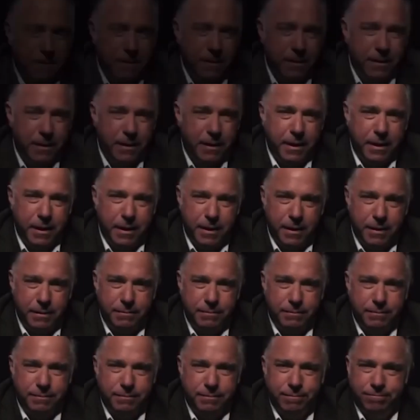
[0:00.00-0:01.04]
Do you get it?
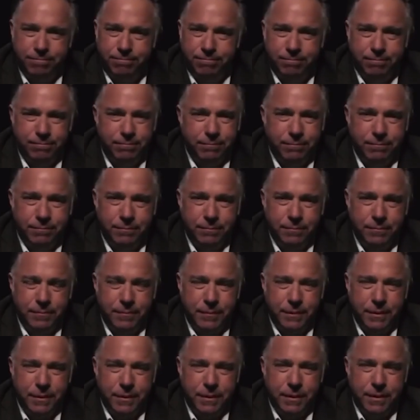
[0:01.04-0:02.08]

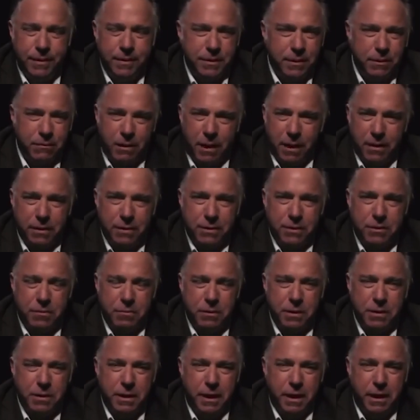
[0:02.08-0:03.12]
Do you see why there's so
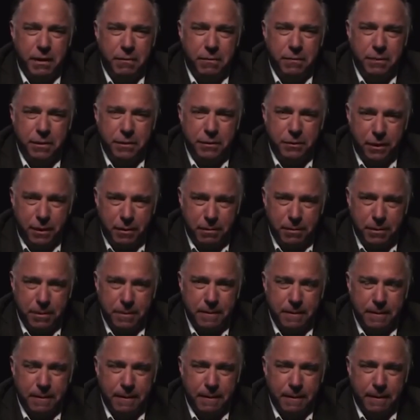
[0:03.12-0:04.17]
much hate for Trump?
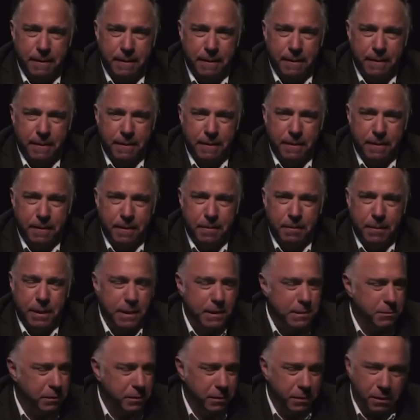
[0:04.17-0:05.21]

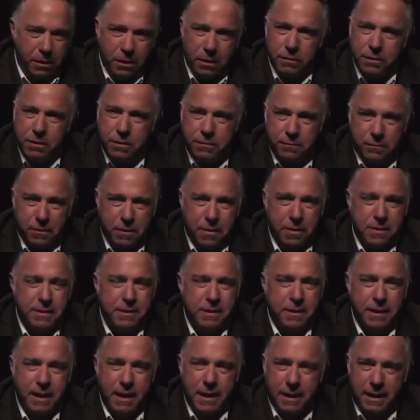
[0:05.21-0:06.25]
Because with all of his faults,
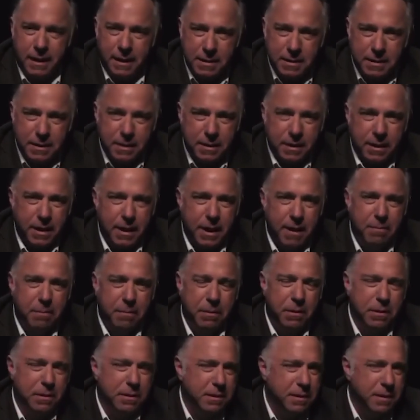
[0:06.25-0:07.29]
again, he's the
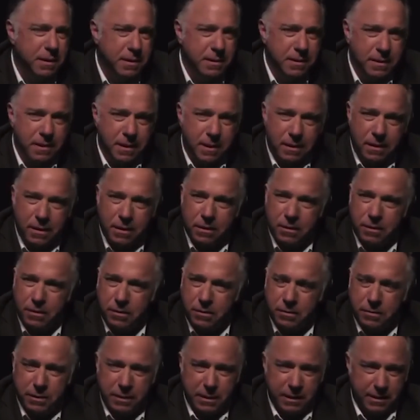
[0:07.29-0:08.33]
capitalist. He's not the
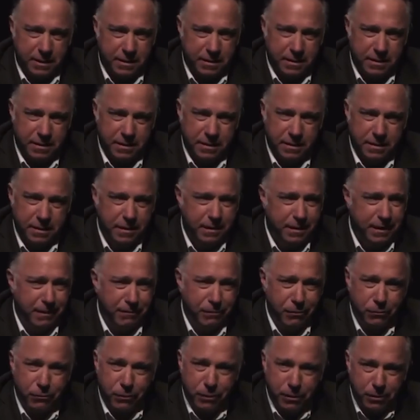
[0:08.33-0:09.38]
globalist. He
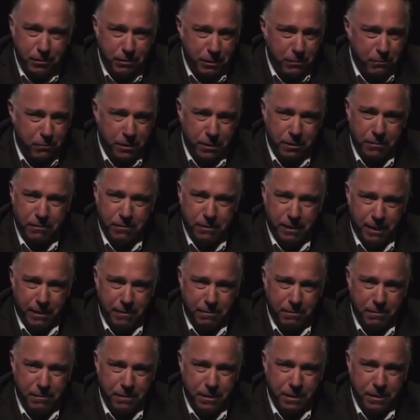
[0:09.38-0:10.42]
never will be one of
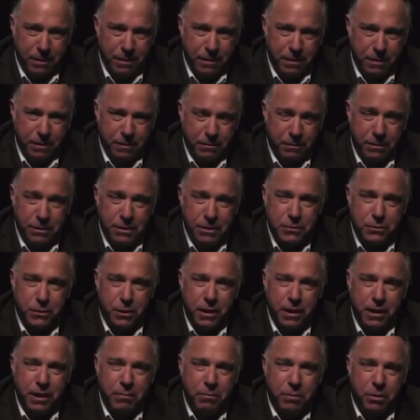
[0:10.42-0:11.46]
them, which is
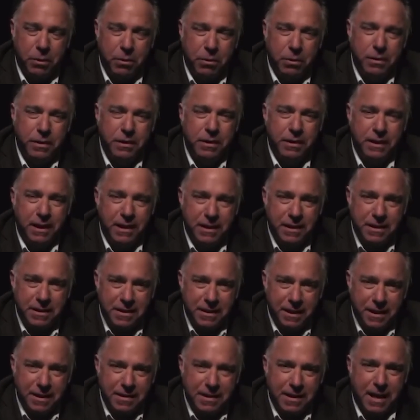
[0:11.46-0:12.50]
why he pulled the United
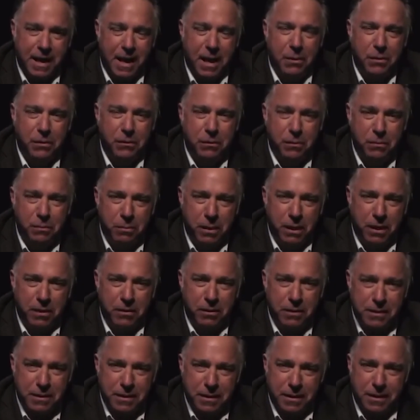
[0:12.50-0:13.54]
States out of the
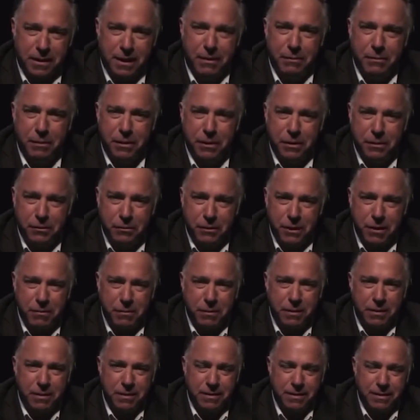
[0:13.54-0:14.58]
Paris Climate
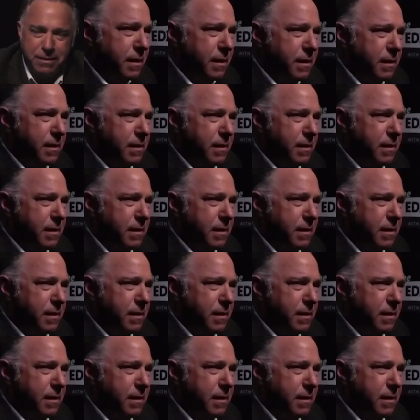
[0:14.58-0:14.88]
Agreement.